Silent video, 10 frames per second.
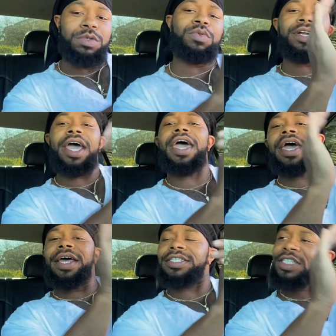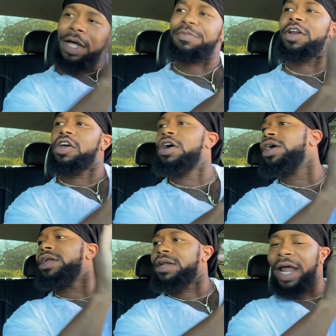we wouldn't have had something
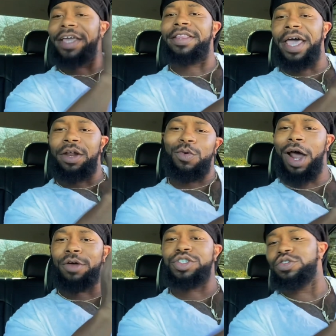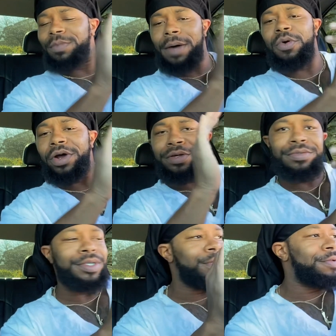good like that without you, my boy.
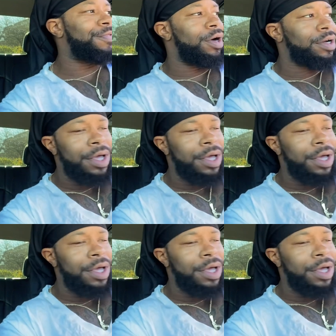Fuck.